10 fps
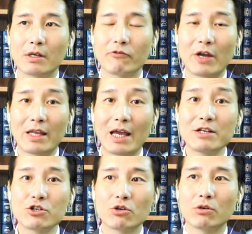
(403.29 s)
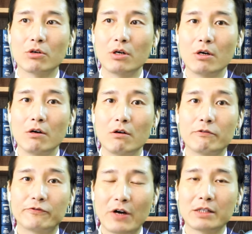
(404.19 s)
financial
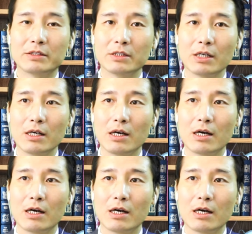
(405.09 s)
fund